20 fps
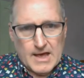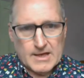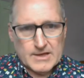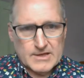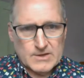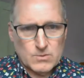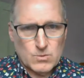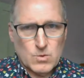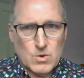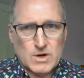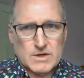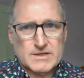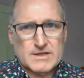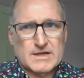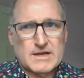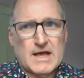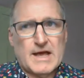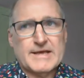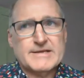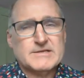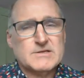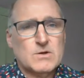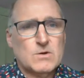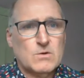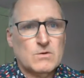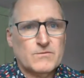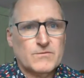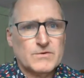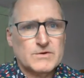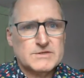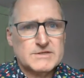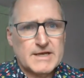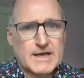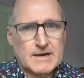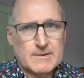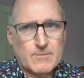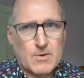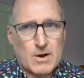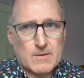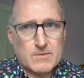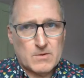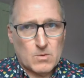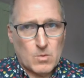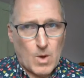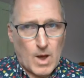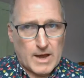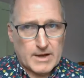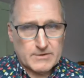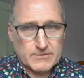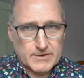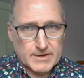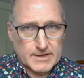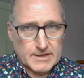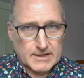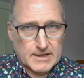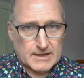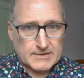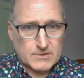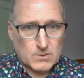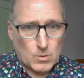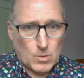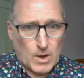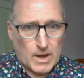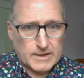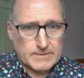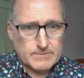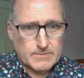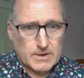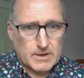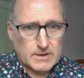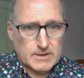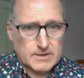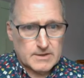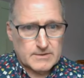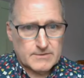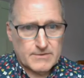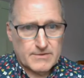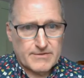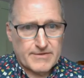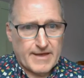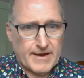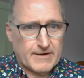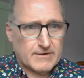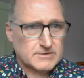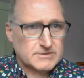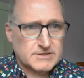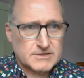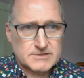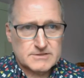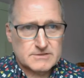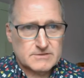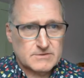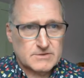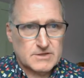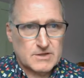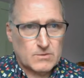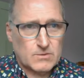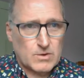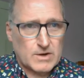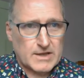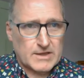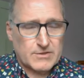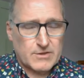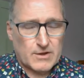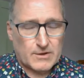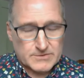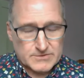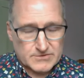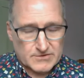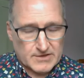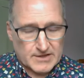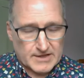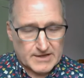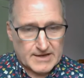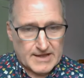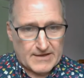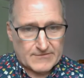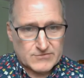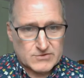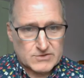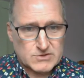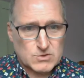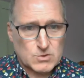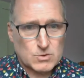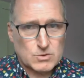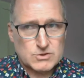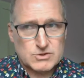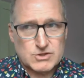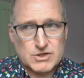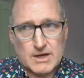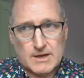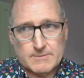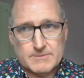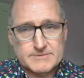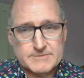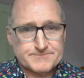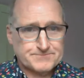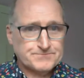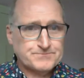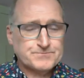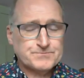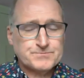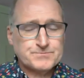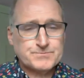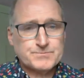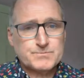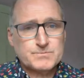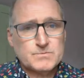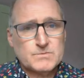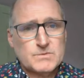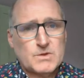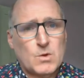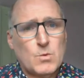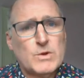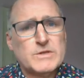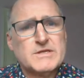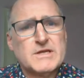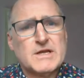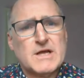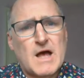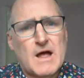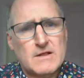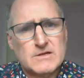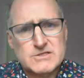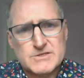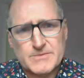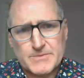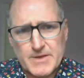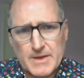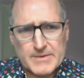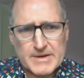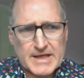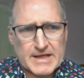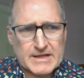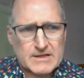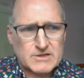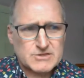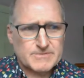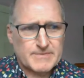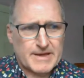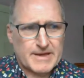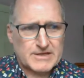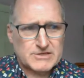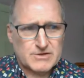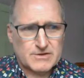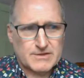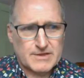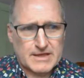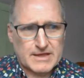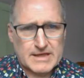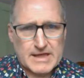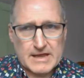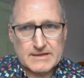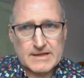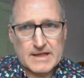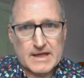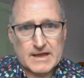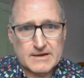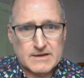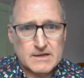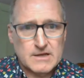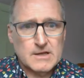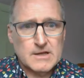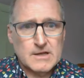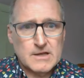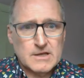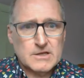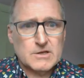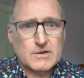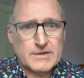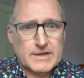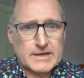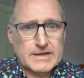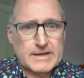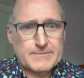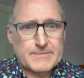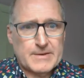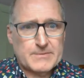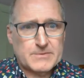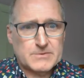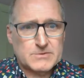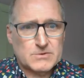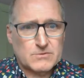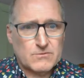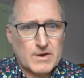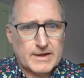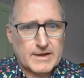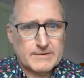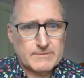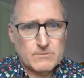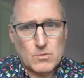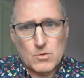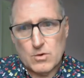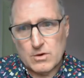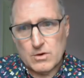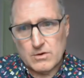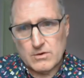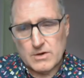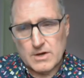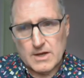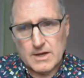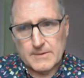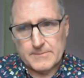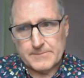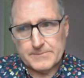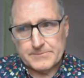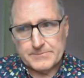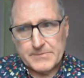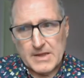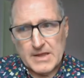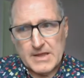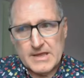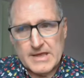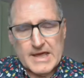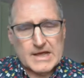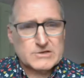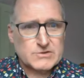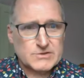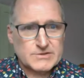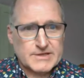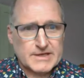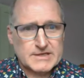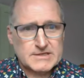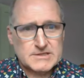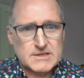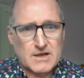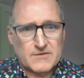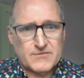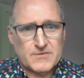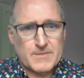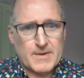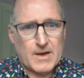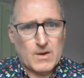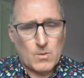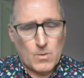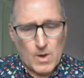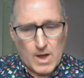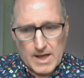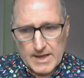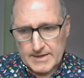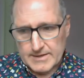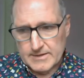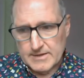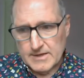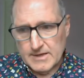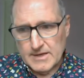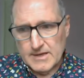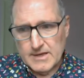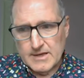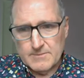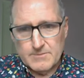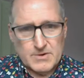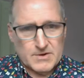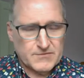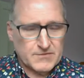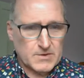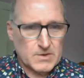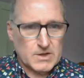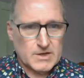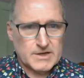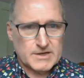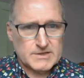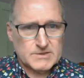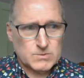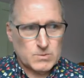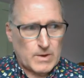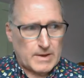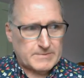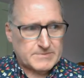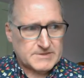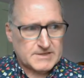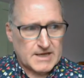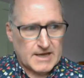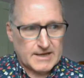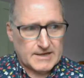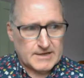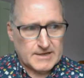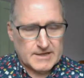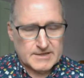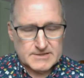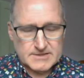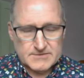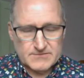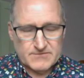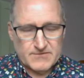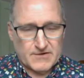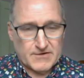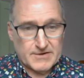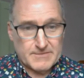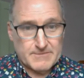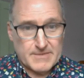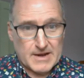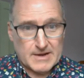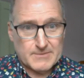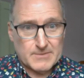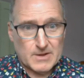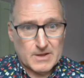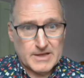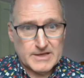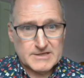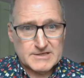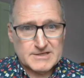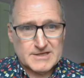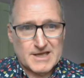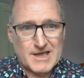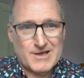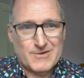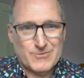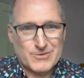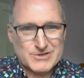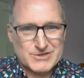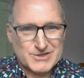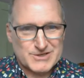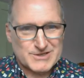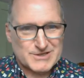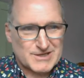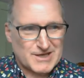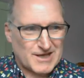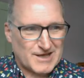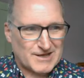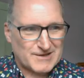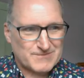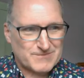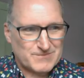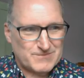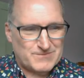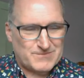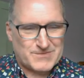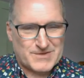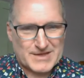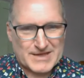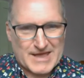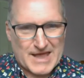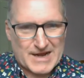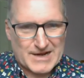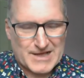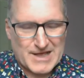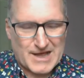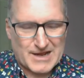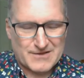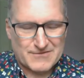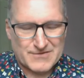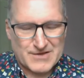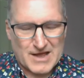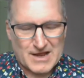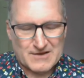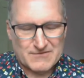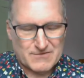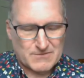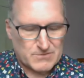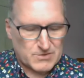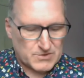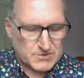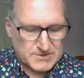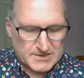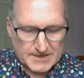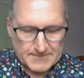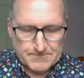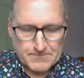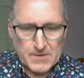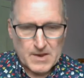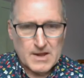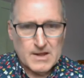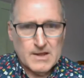He worked in high school for Santa Barbara Winery and got the wine bug there, just what he thought was really an after-school job. Went to college to become an English major, thinking that they need people to write more interesting stuff about wine. But if you look at his website, it's very minimalist, which is again kind of amusing.